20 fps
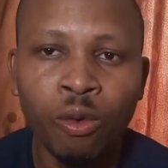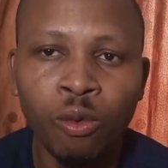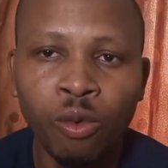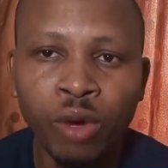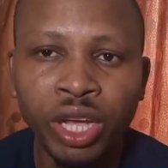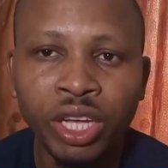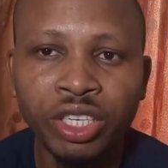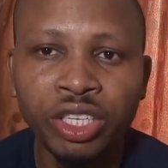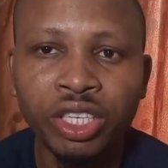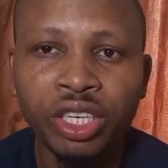
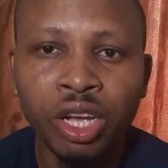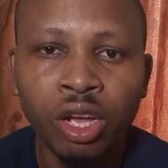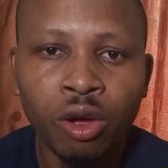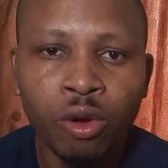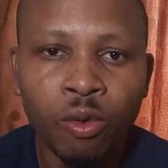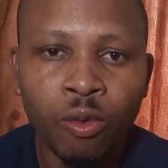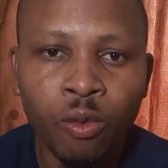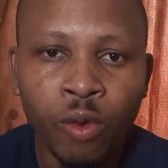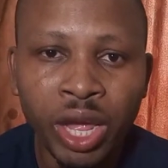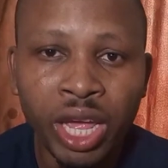which
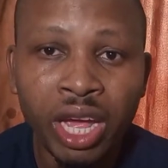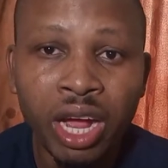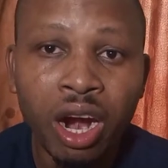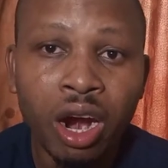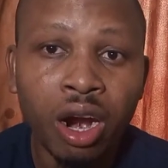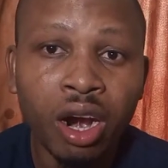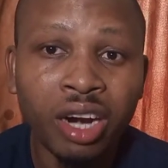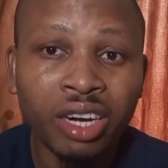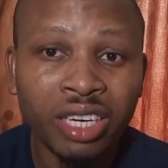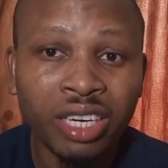we
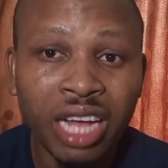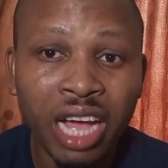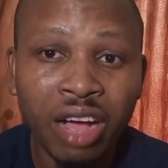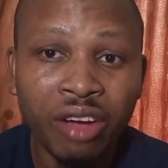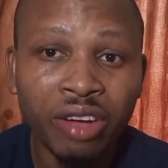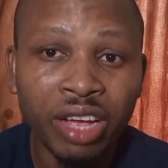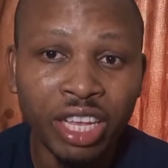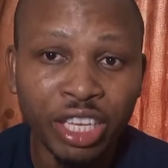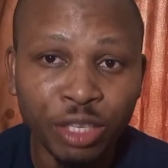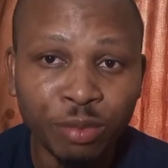are
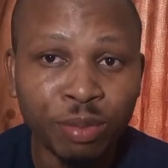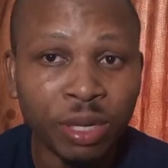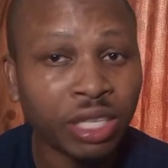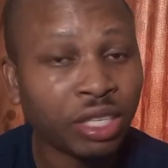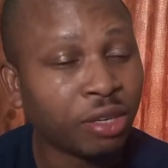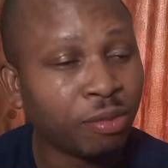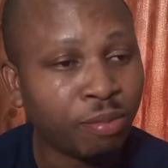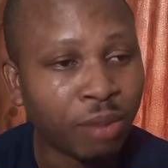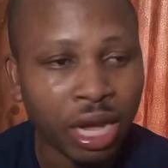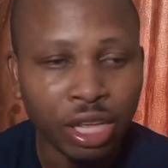now
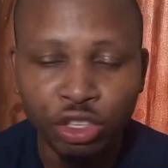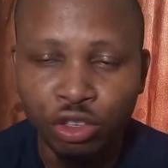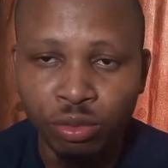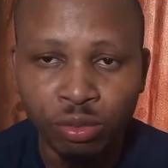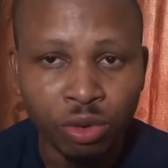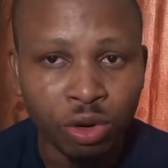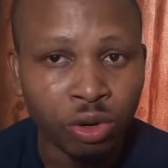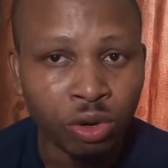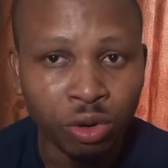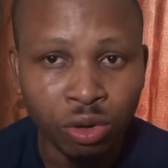expecting by
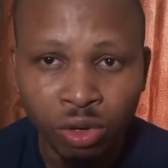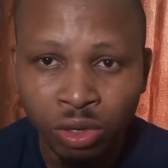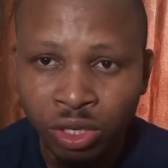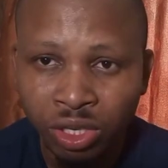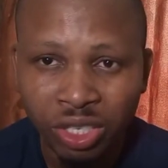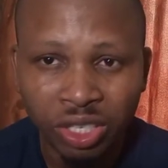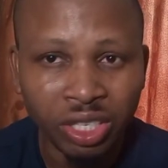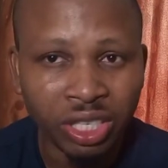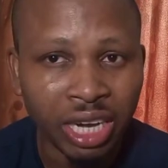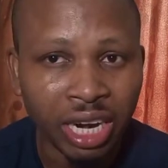tomorrow,
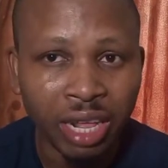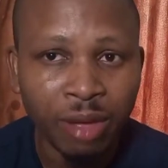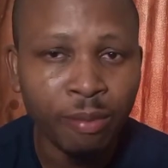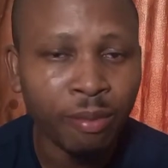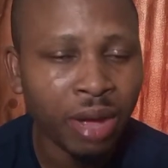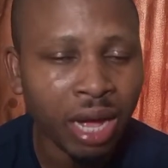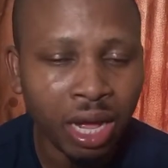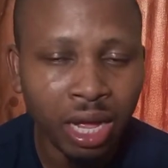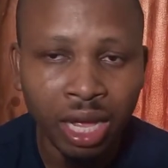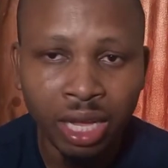
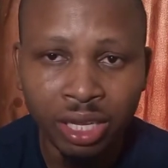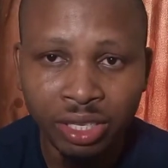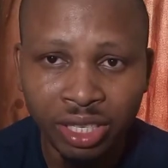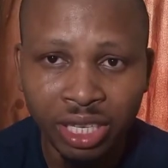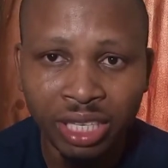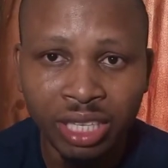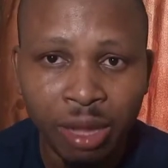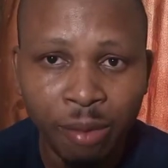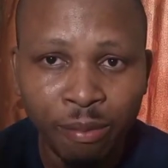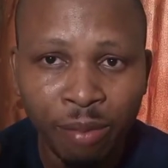September
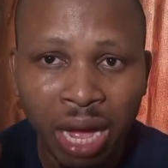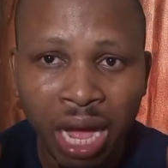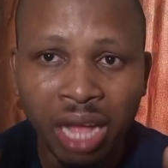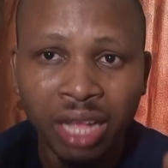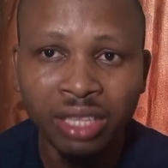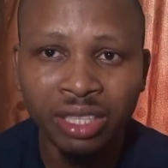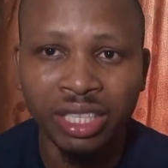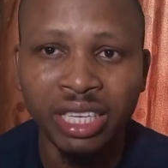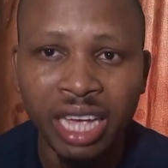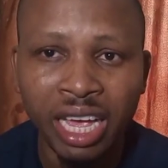
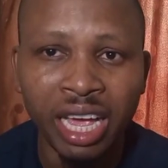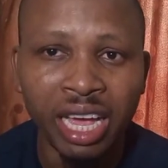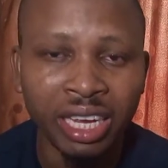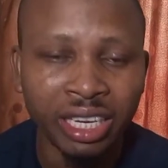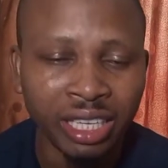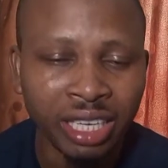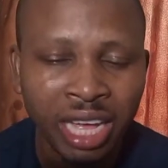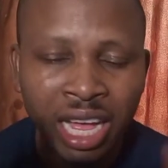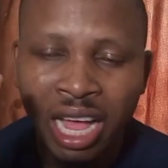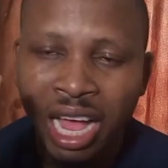
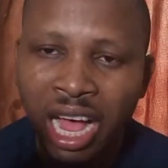3rd.